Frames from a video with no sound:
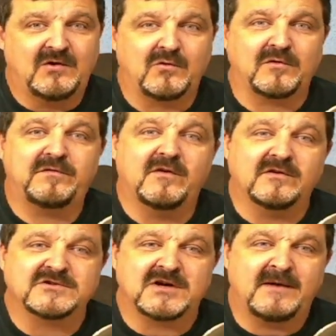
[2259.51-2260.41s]
or
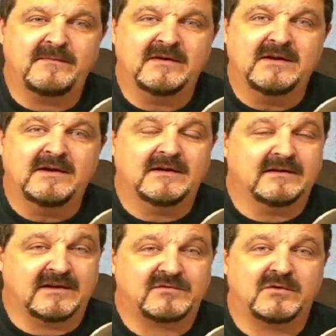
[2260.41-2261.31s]
Photoshop.
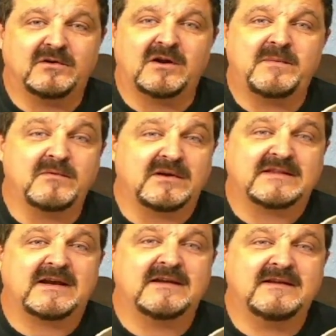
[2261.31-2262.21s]
That's where a lot of people get
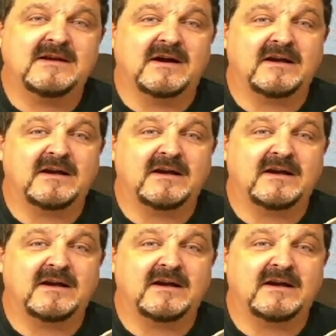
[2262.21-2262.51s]
that idea.